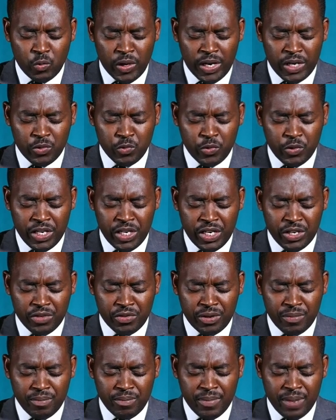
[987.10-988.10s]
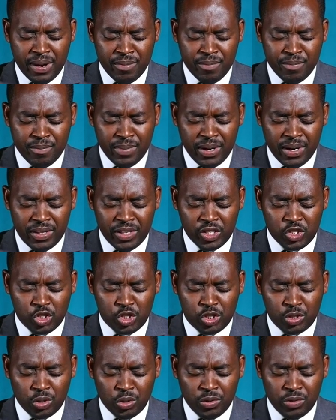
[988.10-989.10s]
when we remember the
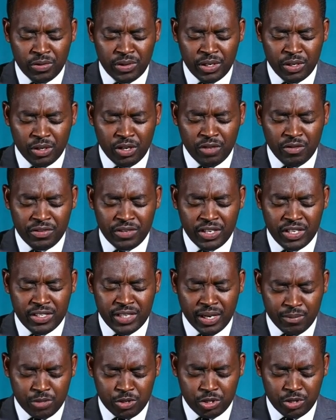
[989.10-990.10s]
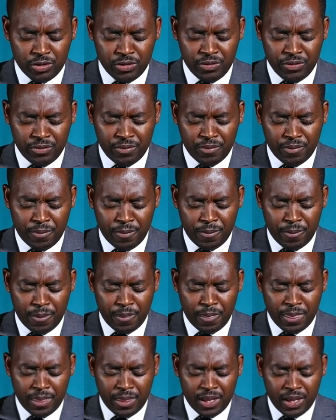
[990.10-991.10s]
story of redemption,
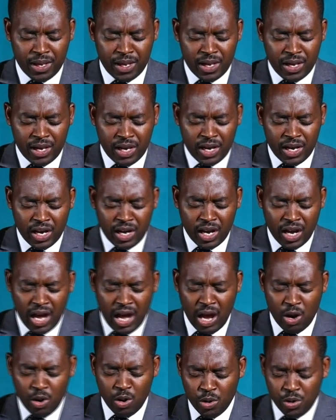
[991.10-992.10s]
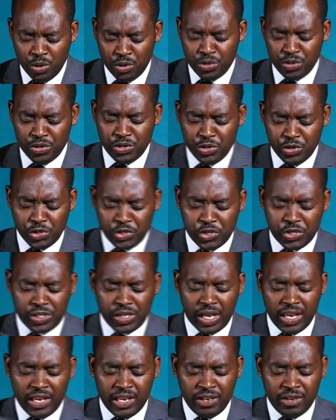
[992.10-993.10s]
how you
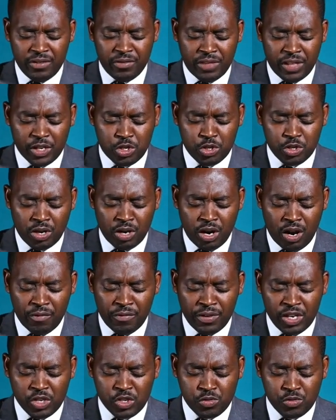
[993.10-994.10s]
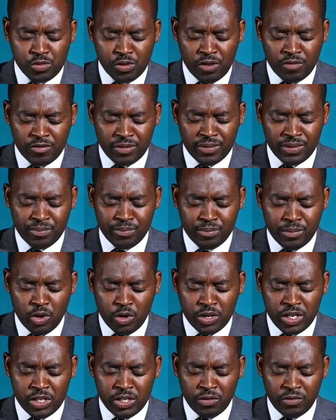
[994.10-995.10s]
saved the children of Israel from the
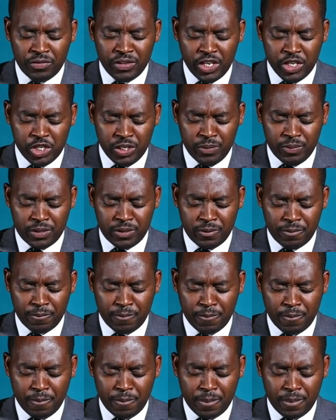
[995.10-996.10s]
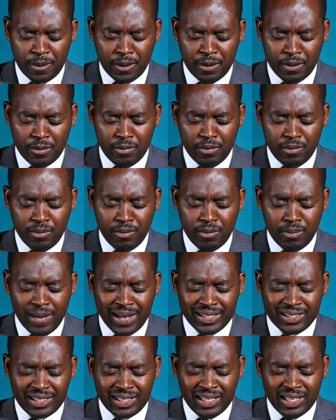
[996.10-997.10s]
bondage of Egypt,
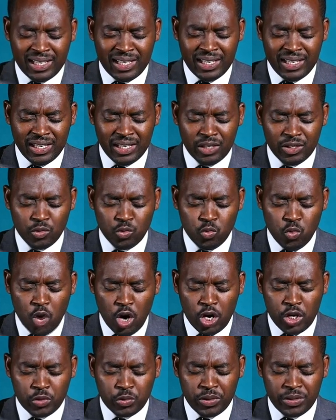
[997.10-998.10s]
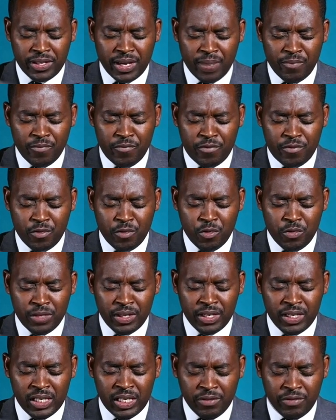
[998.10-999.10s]
mightily and walked with them through
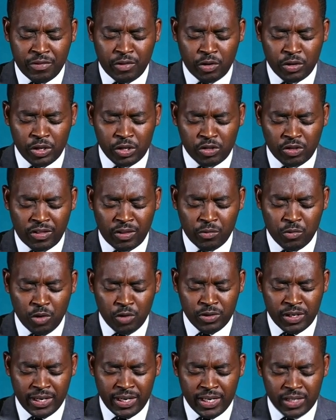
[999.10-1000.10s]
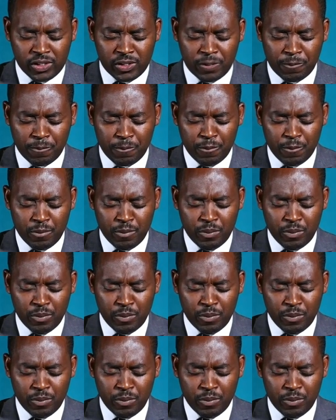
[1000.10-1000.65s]
the difficulties of the wilderness,